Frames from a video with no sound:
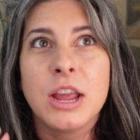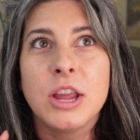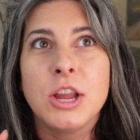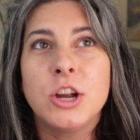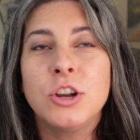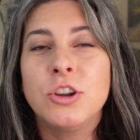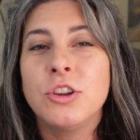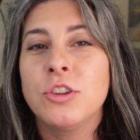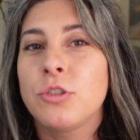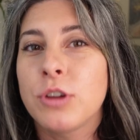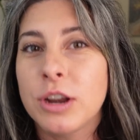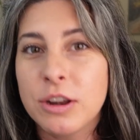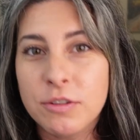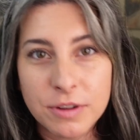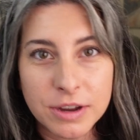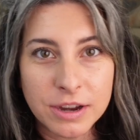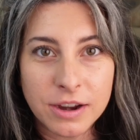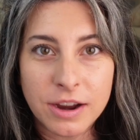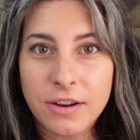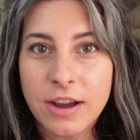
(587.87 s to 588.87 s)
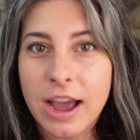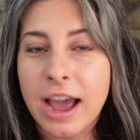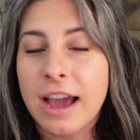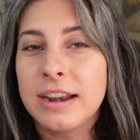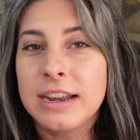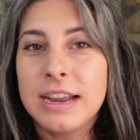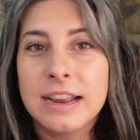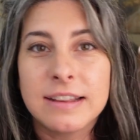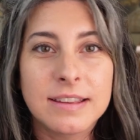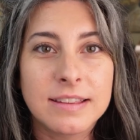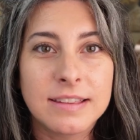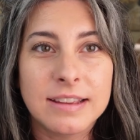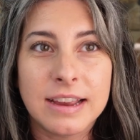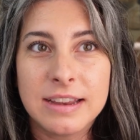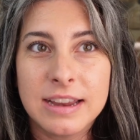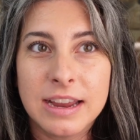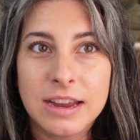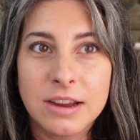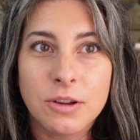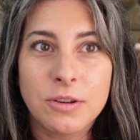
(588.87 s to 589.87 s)
You're just trying to figure out how to get to
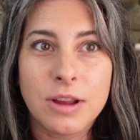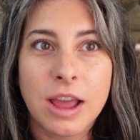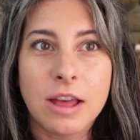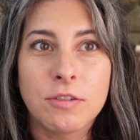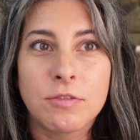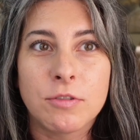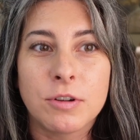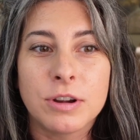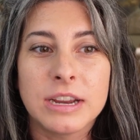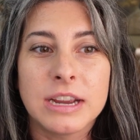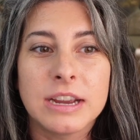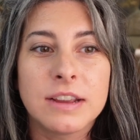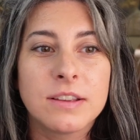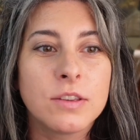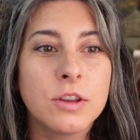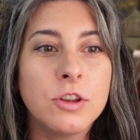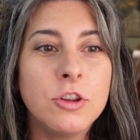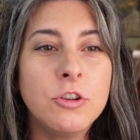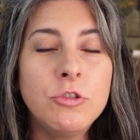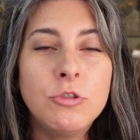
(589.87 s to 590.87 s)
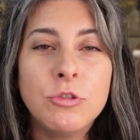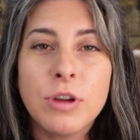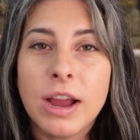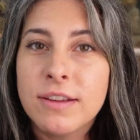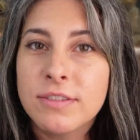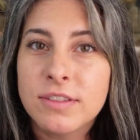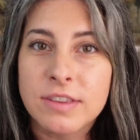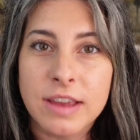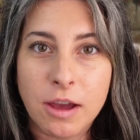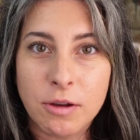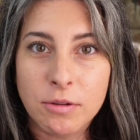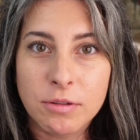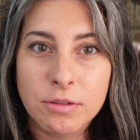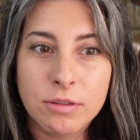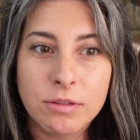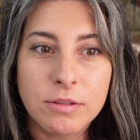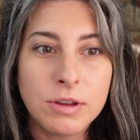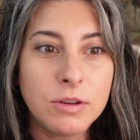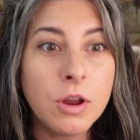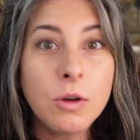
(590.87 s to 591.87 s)
San Diego, California. So you drive
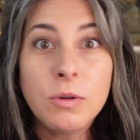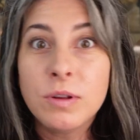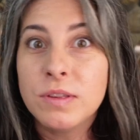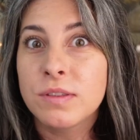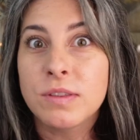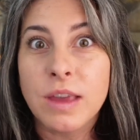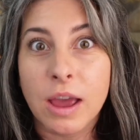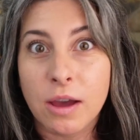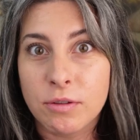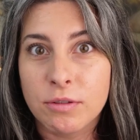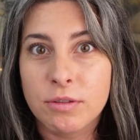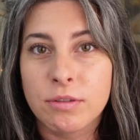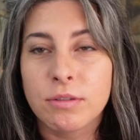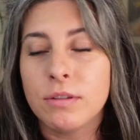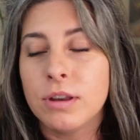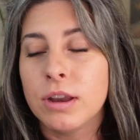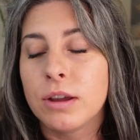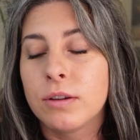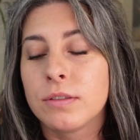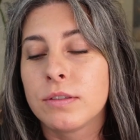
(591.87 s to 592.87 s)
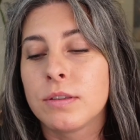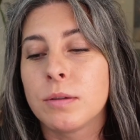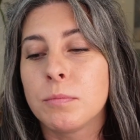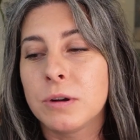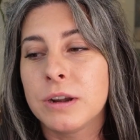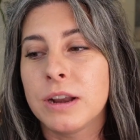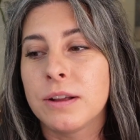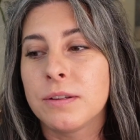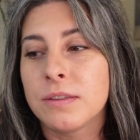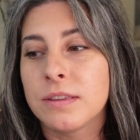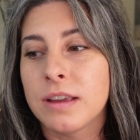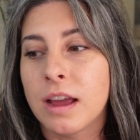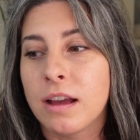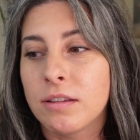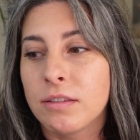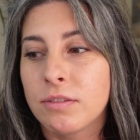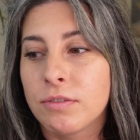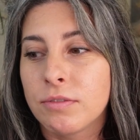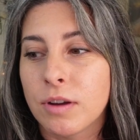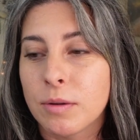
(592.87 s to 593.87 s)
south. You know it's south. You know it's somewhere down
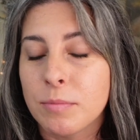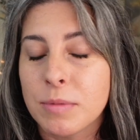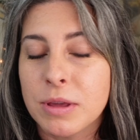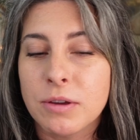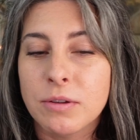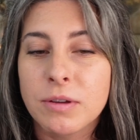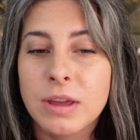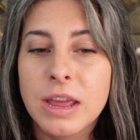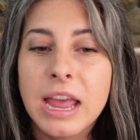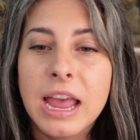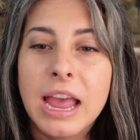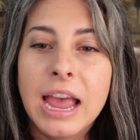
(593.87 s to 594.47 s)
south from you.